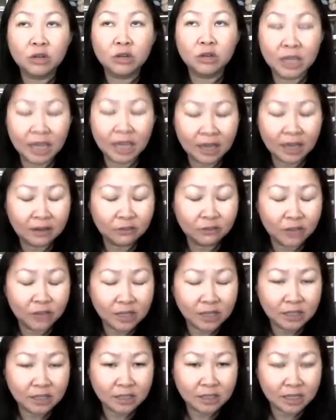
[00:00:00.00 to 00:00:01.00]
you
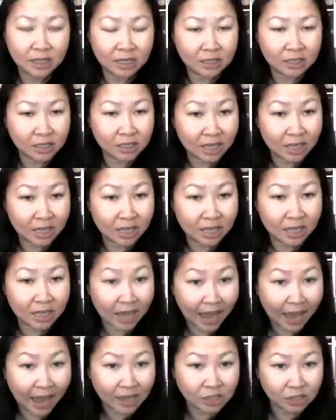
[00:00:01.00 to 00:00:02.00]
can fix is
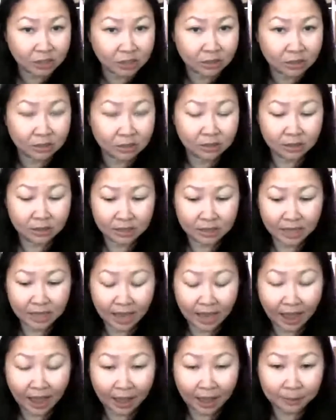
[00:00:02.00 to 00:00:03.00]
the action,
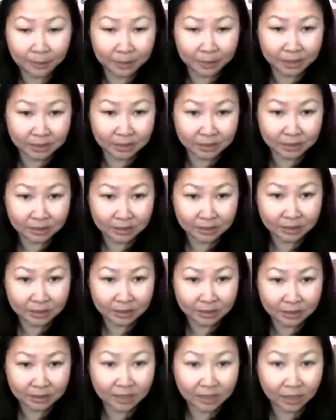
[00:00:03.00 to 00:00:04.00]
the habit
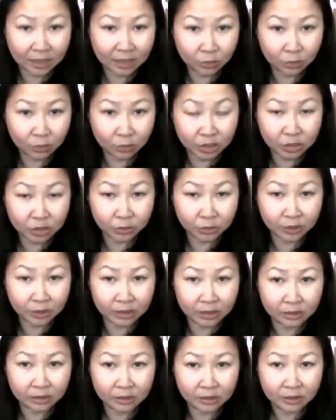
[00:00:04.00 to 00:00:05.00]
that you are
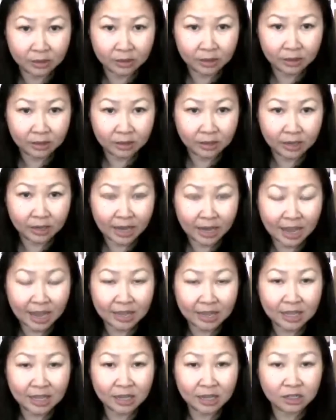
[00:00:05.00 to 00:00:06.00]
doing,
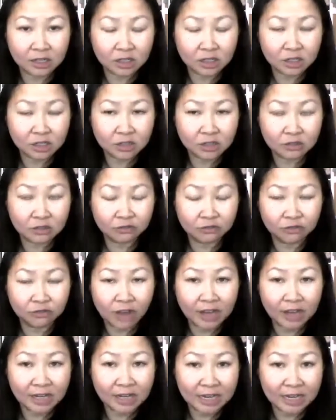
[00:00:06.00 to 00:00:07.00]
and then
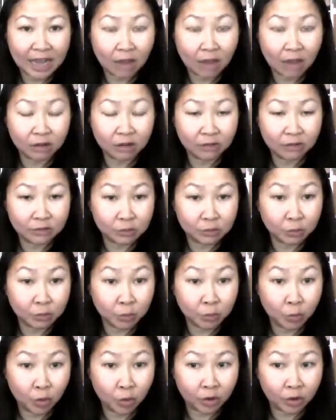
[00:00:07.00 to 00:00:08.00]
finding out if the
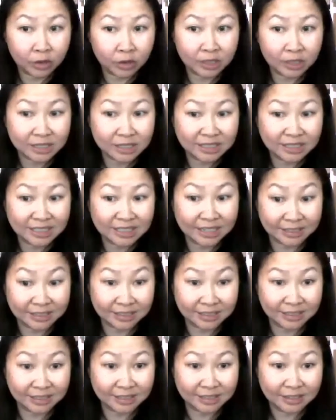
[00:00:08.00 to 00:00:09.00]
reward sticks.